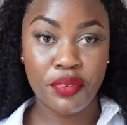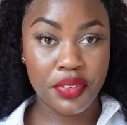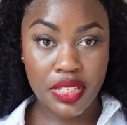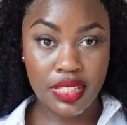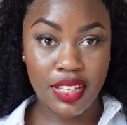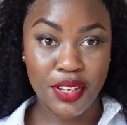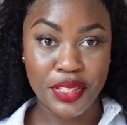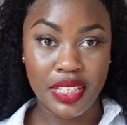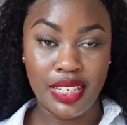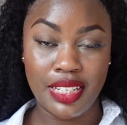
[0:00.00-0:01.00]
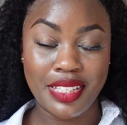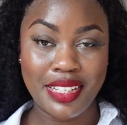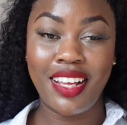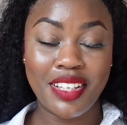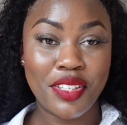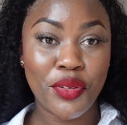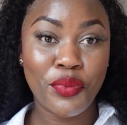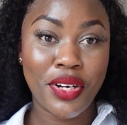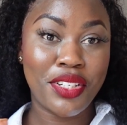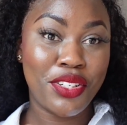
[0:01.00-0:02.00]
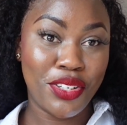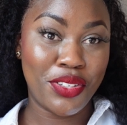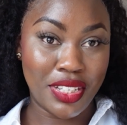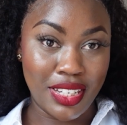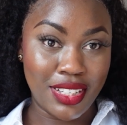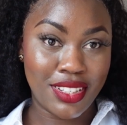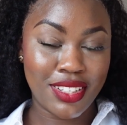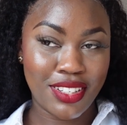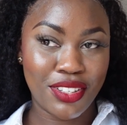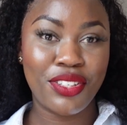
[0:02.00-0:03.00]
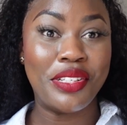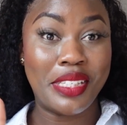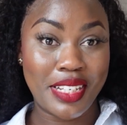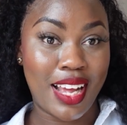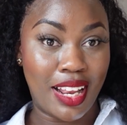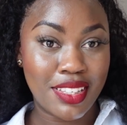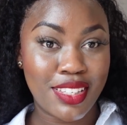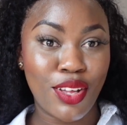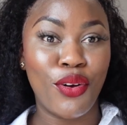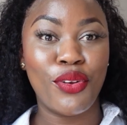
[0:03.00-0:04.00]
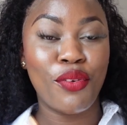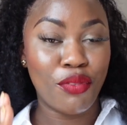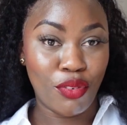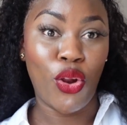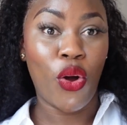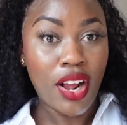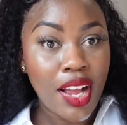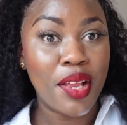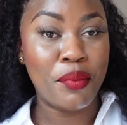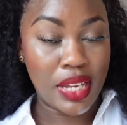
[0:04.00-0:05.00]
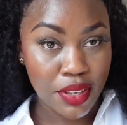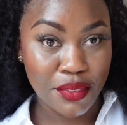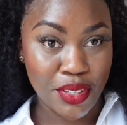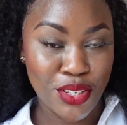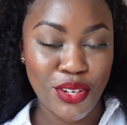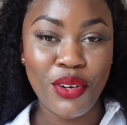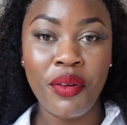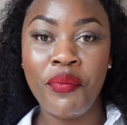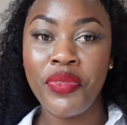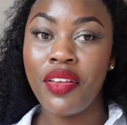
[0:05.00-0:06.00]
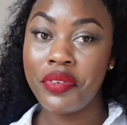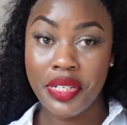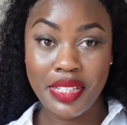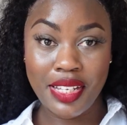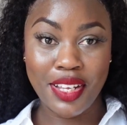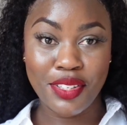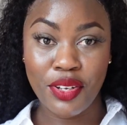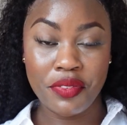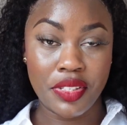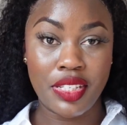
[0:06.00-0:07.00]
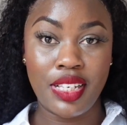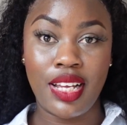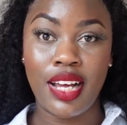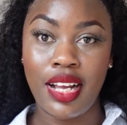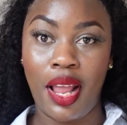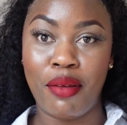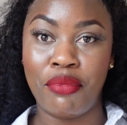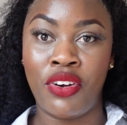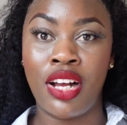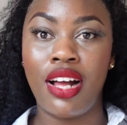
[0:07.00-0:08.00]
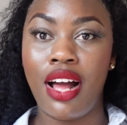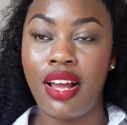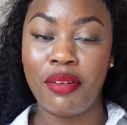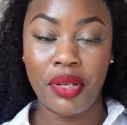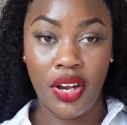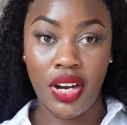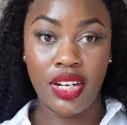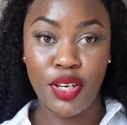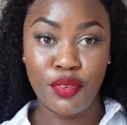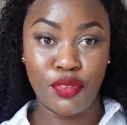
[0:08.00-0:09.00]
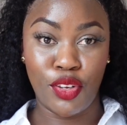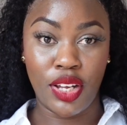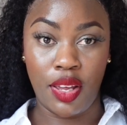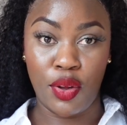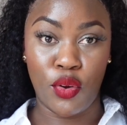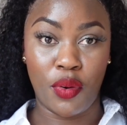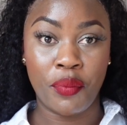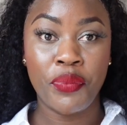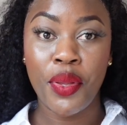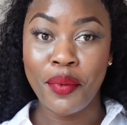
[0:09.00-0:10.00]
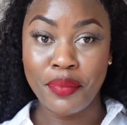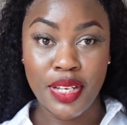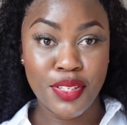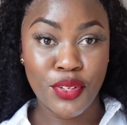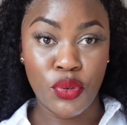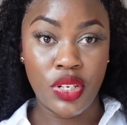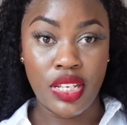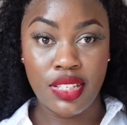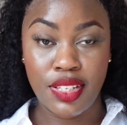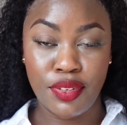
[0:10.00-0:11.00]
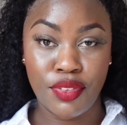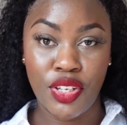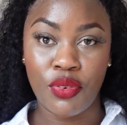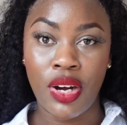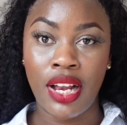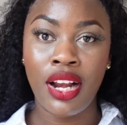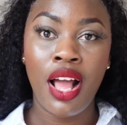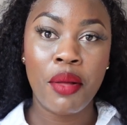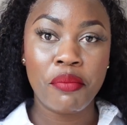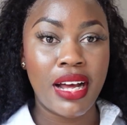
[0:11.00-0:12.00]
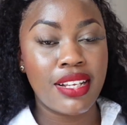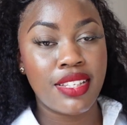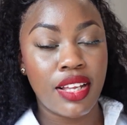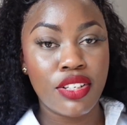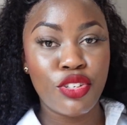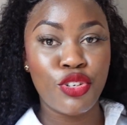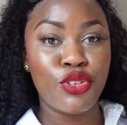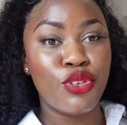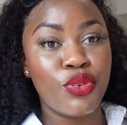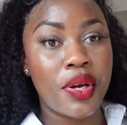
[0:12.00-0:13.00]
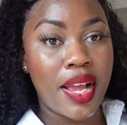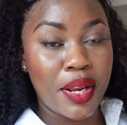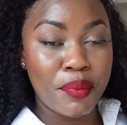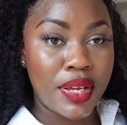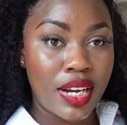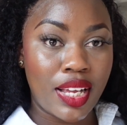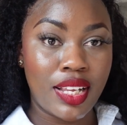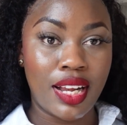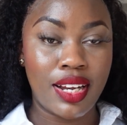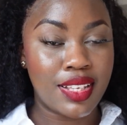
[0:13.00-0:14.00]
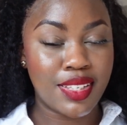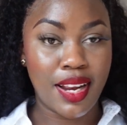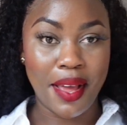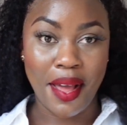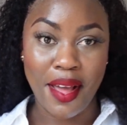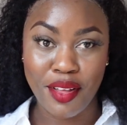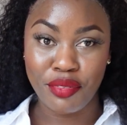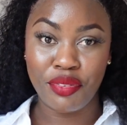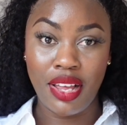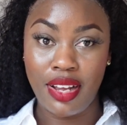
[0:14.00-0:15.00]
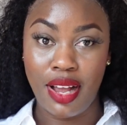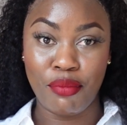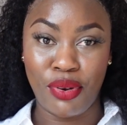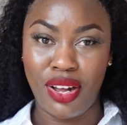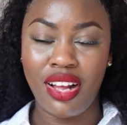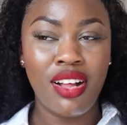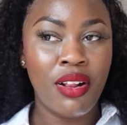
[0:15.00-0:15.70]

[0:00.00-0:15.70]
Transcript: first thing on the list is, what do you need to start or to vlog and make a video? First thing is obviously a camera. I am currently vlogging on my Sony ZV-1, but to anybody that doesn't have a camera,